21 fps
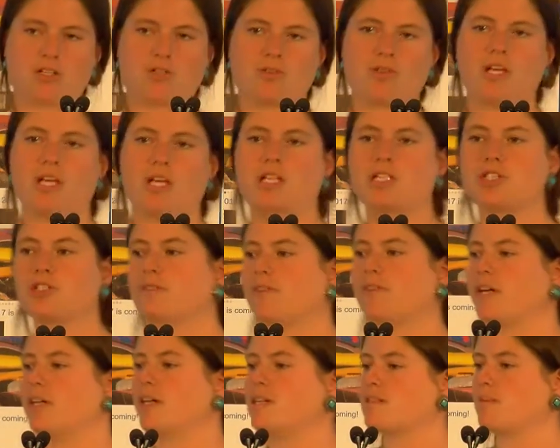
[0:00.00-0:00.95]
So the
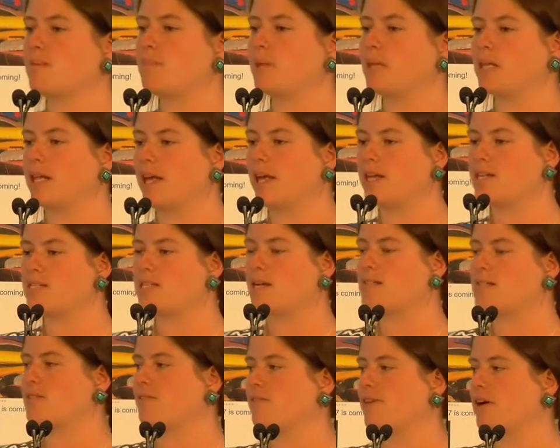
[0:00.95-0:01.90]
Intervale as a place
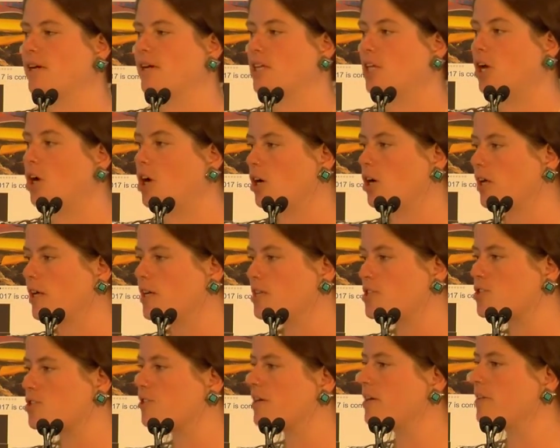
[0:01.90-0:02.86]
has a very long
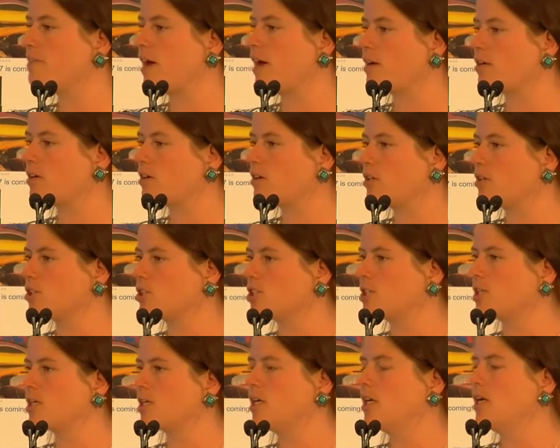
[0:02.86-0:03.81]
history of
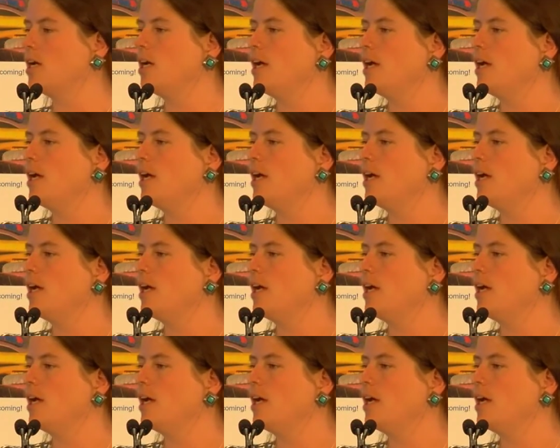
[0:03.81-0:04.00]
agriculture,